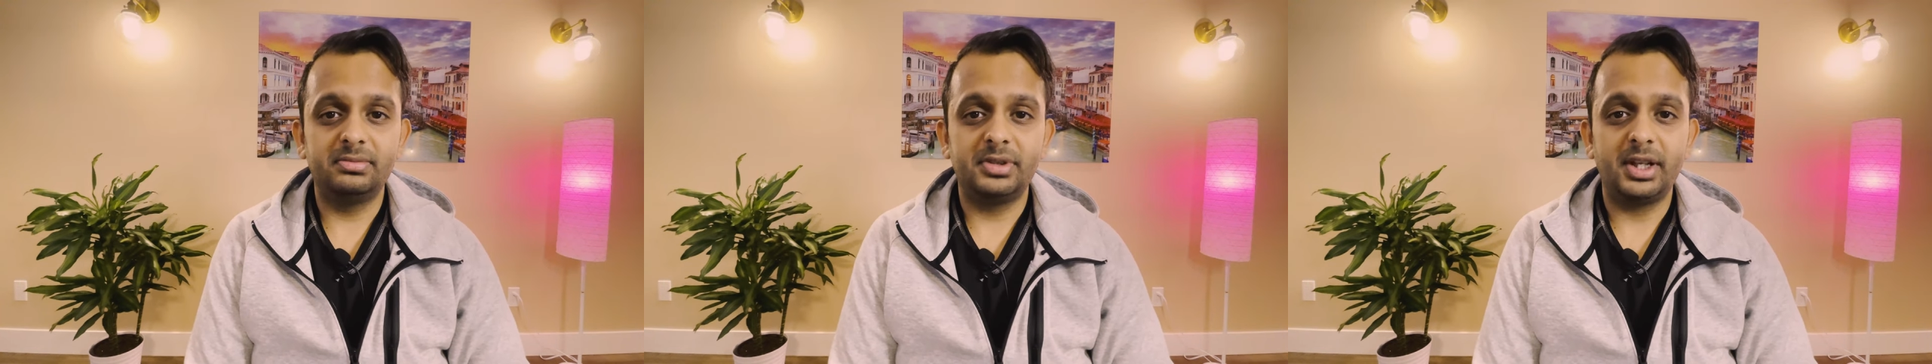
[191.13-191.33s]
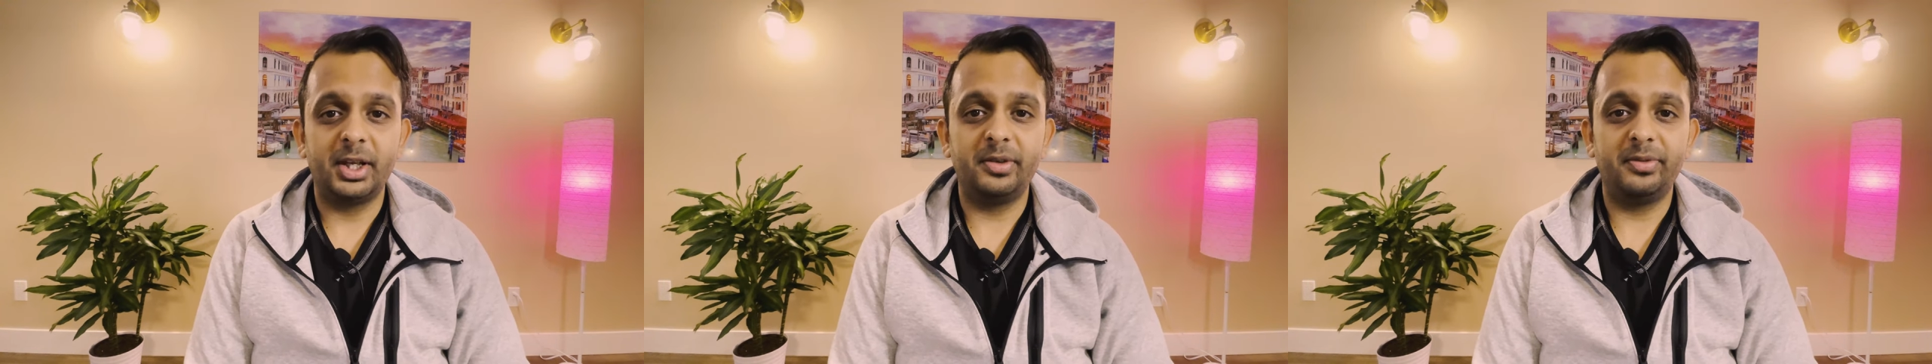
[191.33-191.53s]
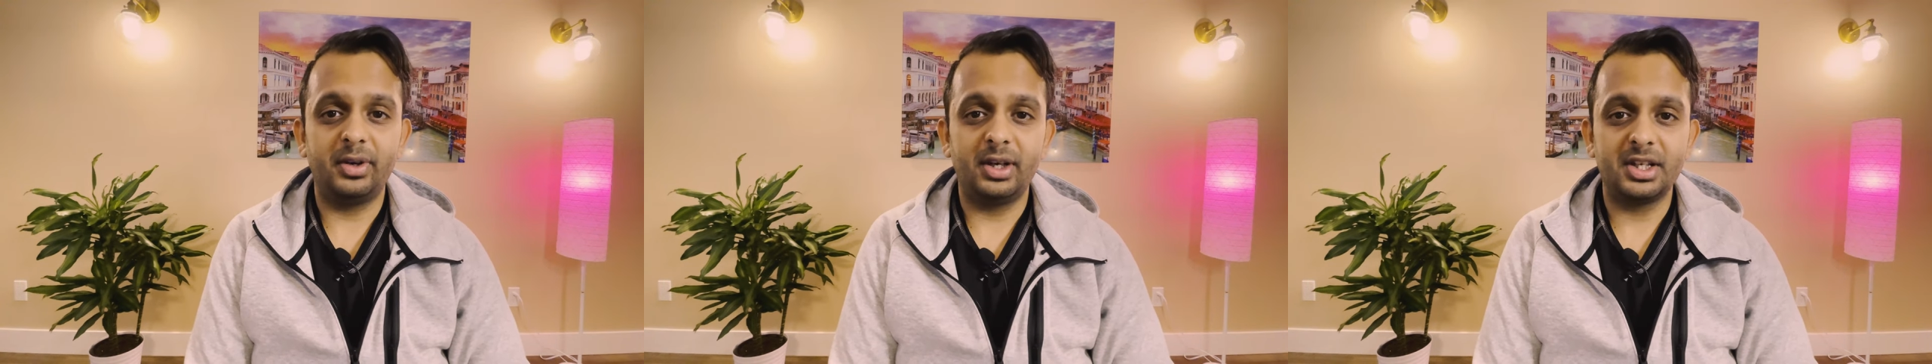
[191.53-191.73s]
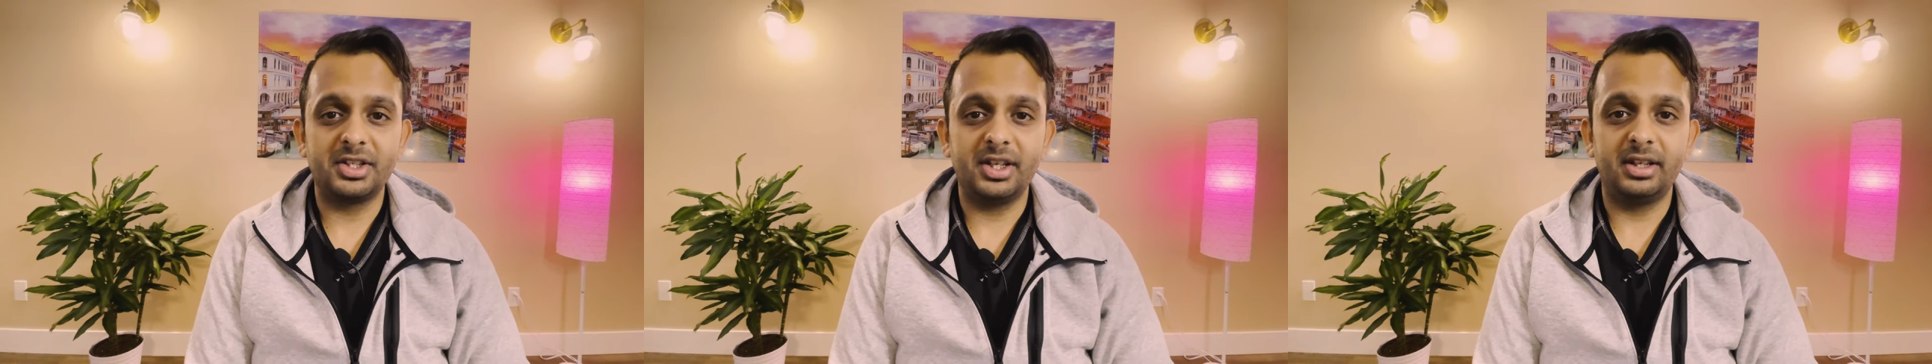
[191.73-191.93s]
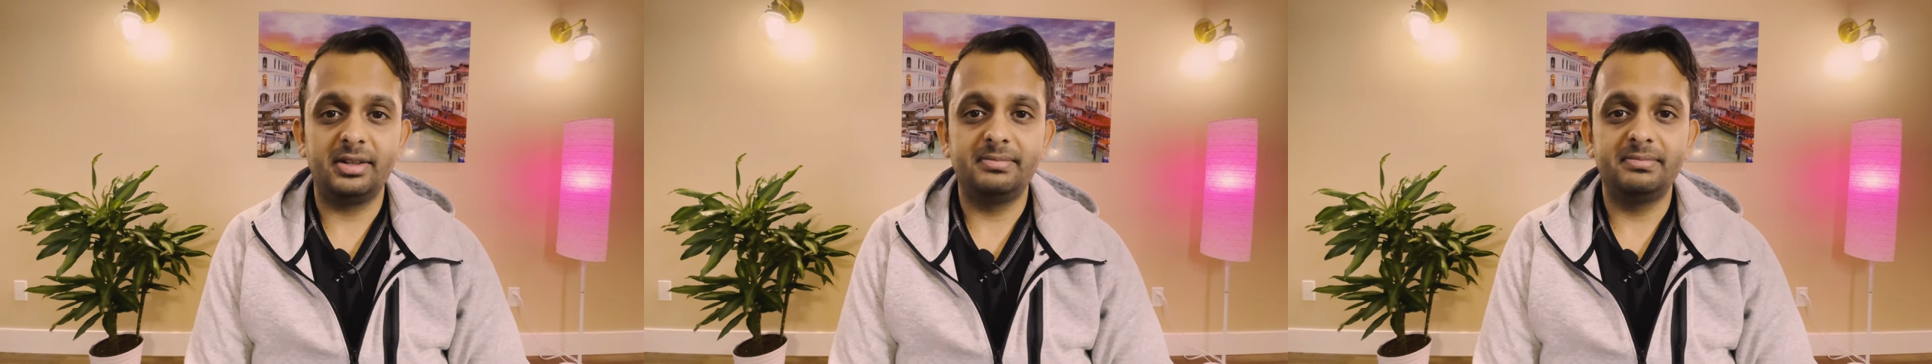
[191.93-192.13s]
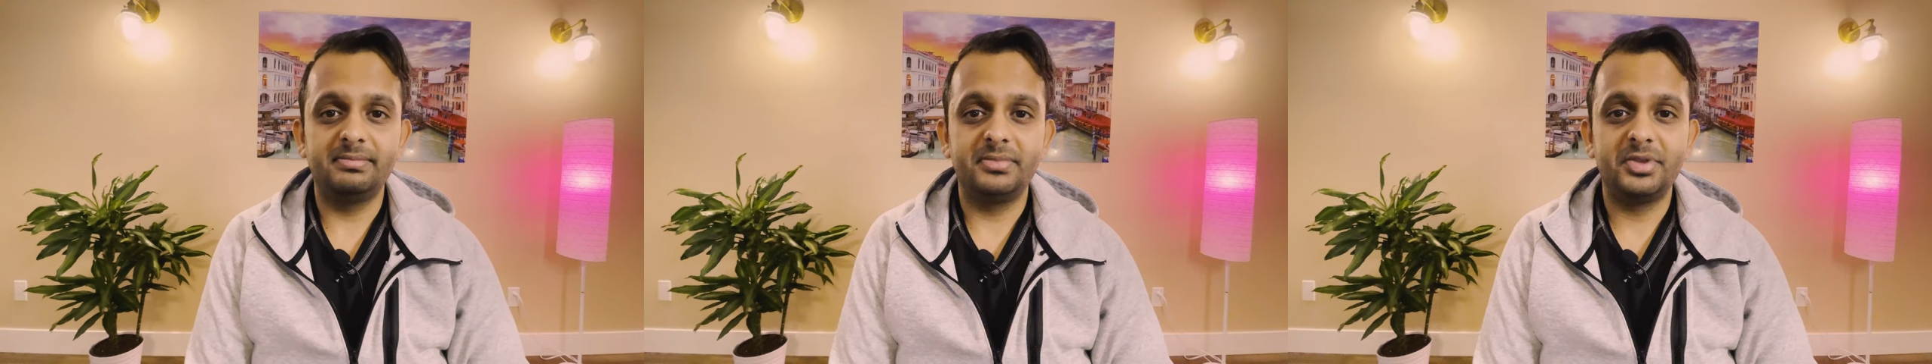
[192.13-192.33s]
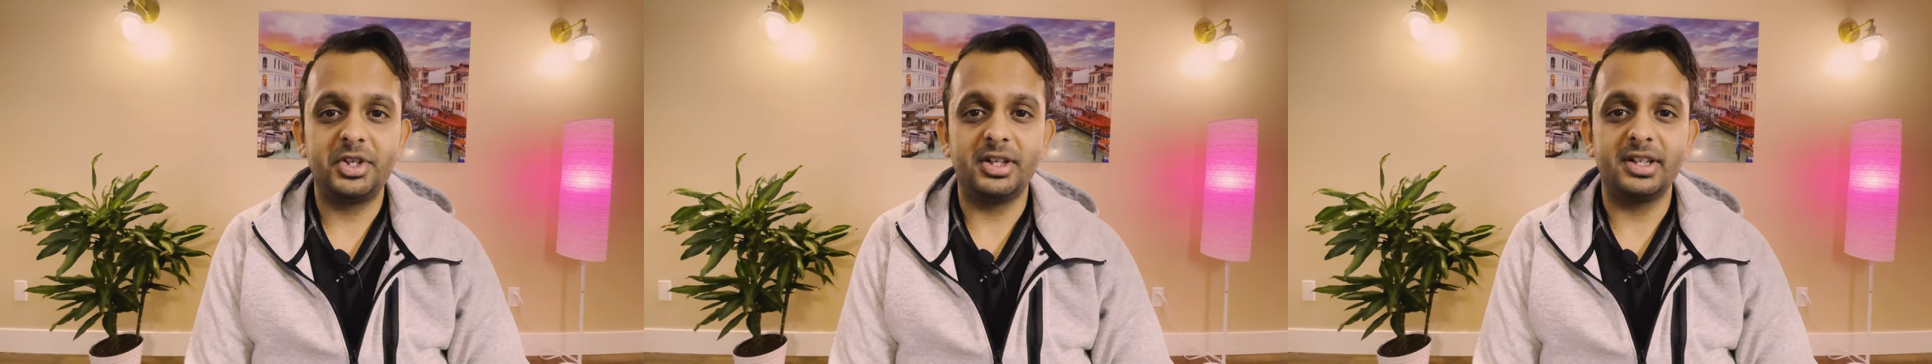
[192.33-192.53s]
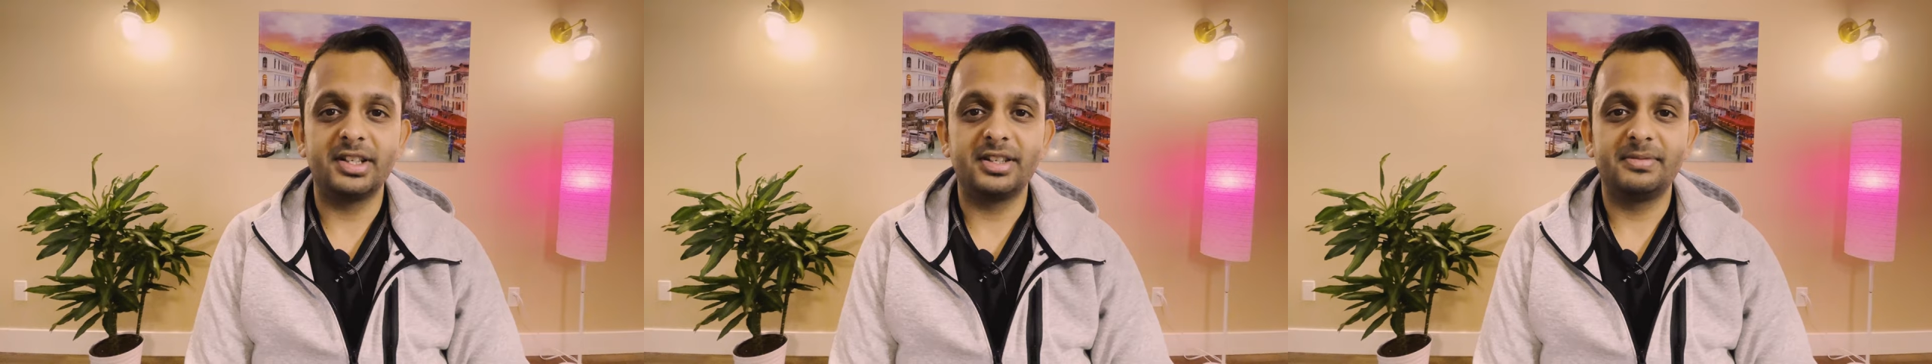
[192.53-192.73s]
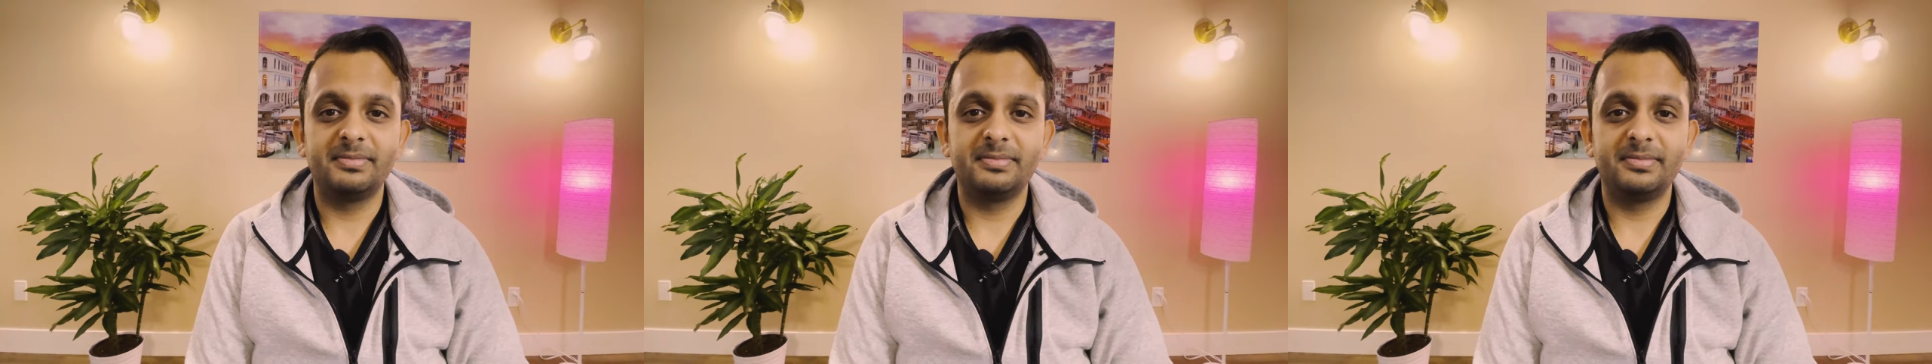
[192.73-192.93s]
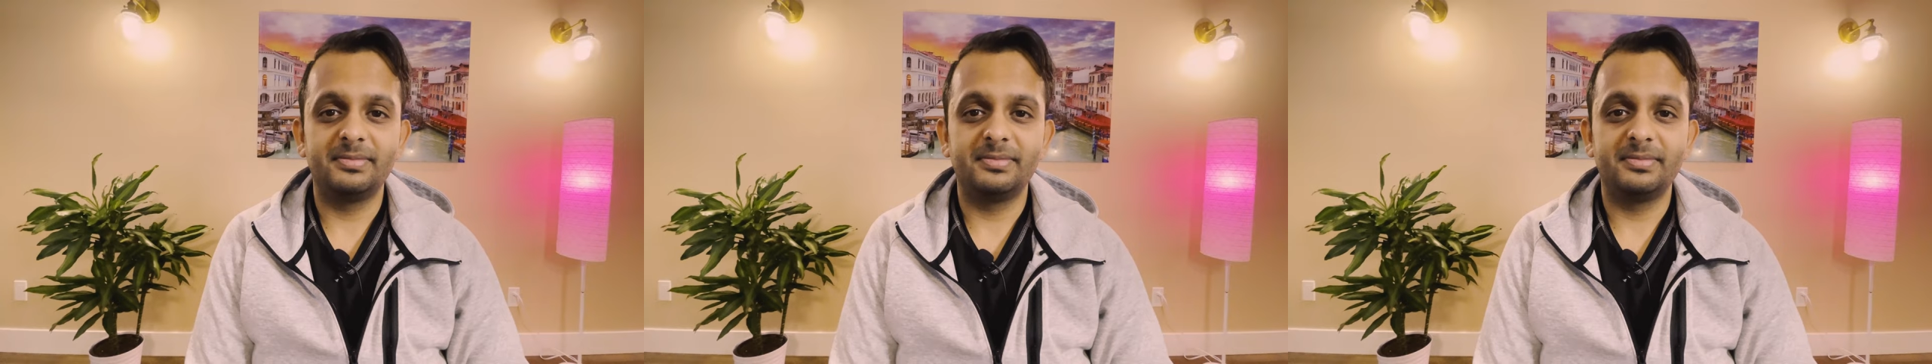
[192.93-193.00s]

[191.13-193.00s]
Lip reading: Thank you for listening. Cheers.